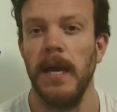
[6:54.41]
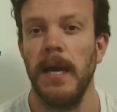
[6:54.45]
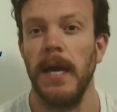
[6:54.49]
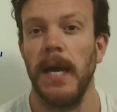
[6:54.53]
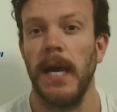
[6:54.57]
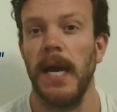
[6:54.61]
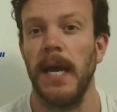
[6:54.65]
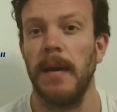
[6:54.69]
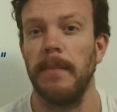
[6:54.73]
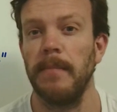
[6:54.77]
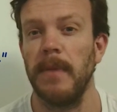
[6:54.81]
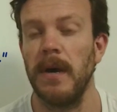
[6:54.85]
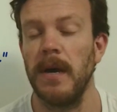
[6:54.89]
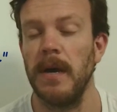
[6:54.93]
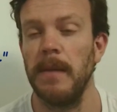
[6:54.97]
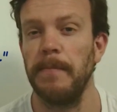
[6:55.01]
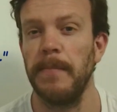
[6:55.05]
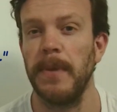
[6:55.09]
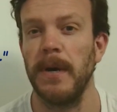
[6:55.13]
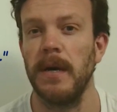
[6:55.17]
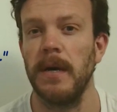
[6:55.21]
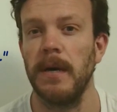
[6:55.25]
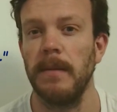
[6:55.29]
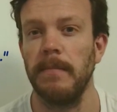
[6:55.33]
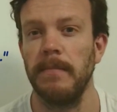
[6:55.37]
and my
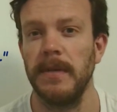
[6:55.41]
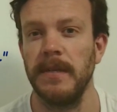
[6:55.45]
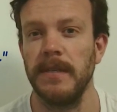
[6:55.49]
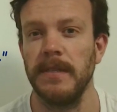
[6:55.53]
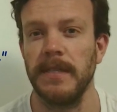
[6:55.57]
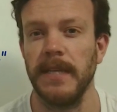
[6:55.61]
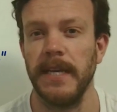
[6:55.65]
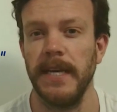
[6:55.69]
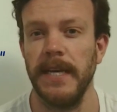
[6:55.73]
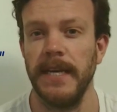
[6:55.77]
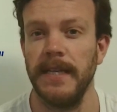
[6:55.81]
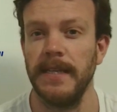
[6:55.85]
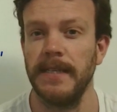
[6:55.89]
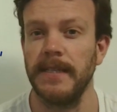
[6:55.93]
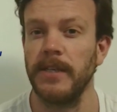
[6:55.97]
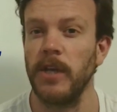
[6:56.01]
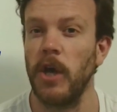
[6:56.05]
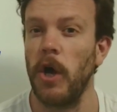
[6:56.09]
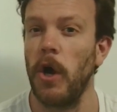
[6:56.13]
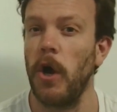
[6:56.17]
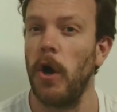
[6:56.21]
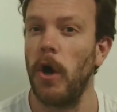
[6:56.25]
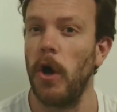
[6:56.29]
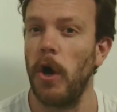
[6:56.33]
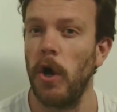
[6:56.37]
apartment is
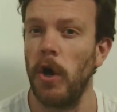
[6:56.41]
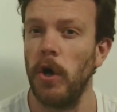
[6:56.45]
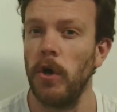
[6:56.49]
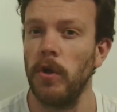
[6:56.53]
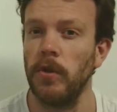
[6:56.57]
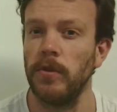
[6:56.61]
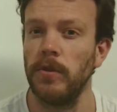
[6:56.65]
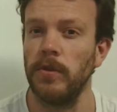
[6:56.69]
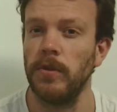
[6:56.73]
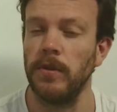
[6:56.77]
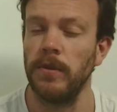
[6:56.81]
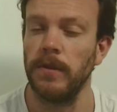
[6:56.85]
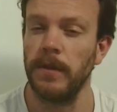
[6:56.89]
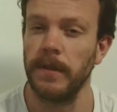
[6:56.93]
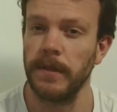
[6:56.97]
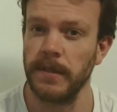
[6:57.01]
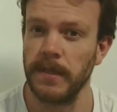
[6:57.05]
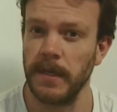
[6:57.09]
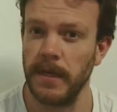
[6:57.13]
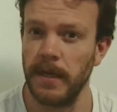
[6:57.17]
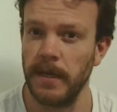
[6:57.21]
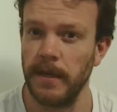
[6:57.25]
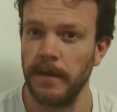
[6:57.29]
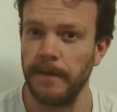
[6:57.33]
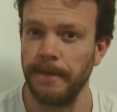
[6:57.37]
on the
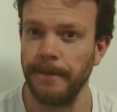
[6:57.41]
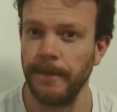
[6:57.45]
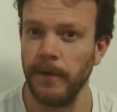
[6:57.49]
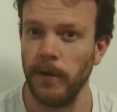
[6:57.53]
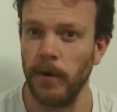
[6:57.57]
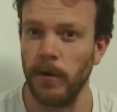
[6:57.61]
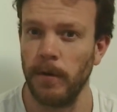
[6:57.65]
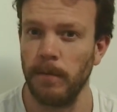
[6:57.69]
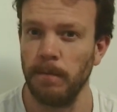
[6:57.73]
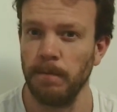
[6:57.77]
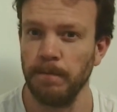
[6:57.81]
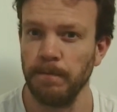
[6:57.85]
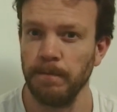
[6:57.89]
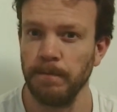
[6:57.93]
third floor.